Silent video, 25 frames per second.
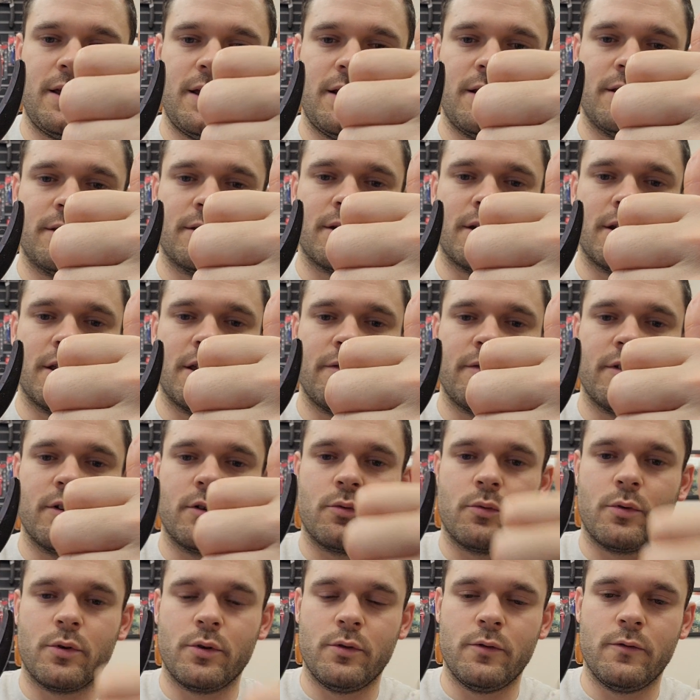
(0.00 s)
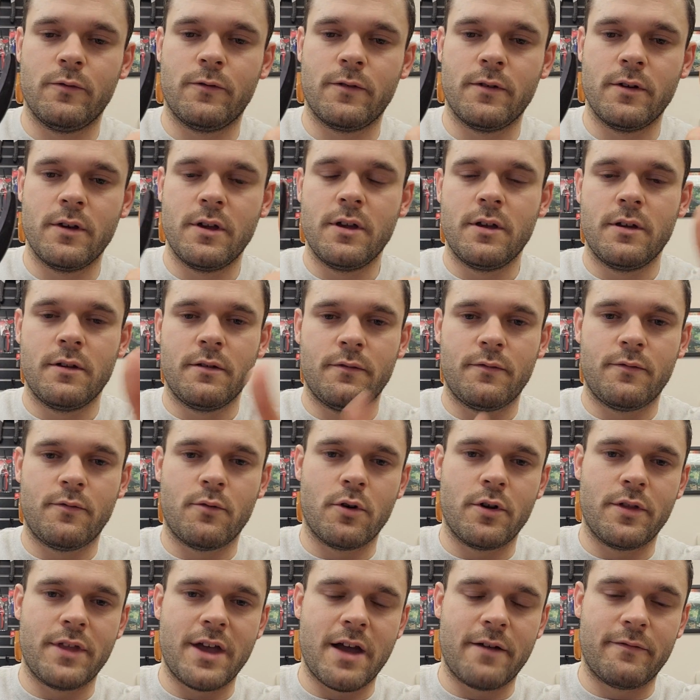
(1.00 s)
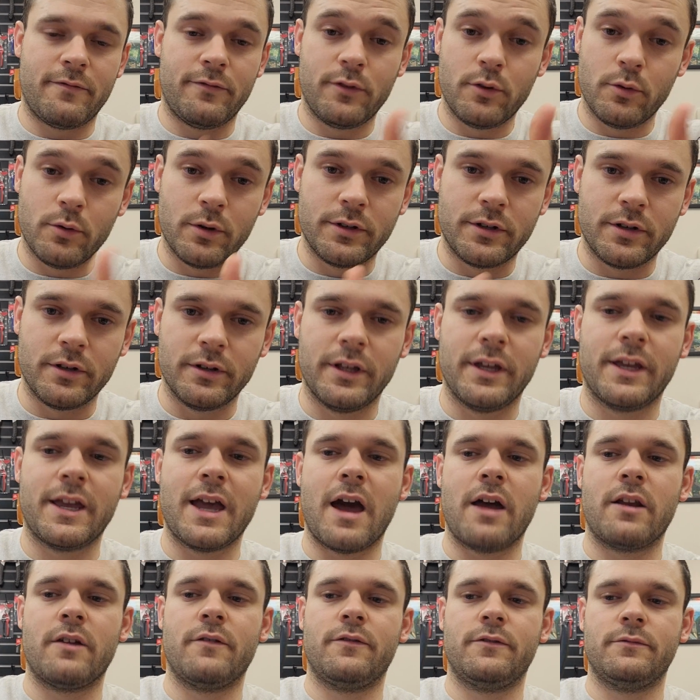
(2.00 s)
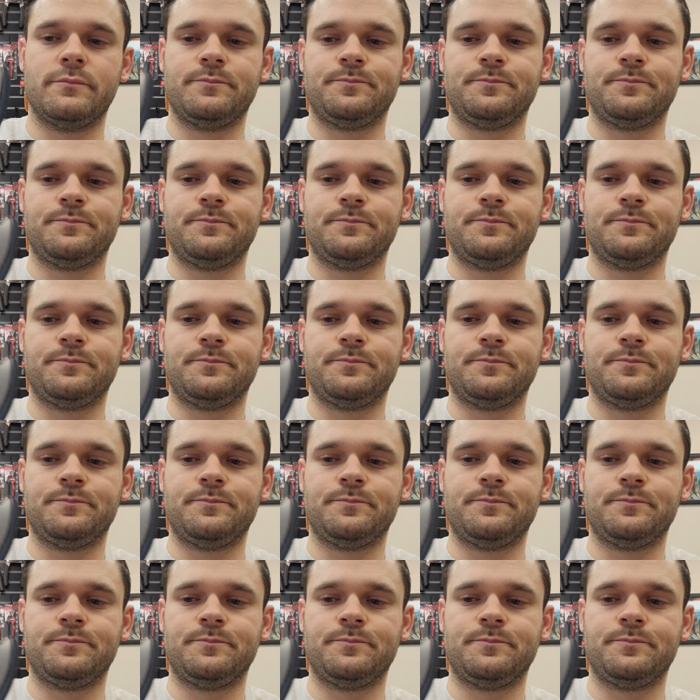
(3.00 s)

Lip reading: and it's going to give a groove for that fluid to leak out of.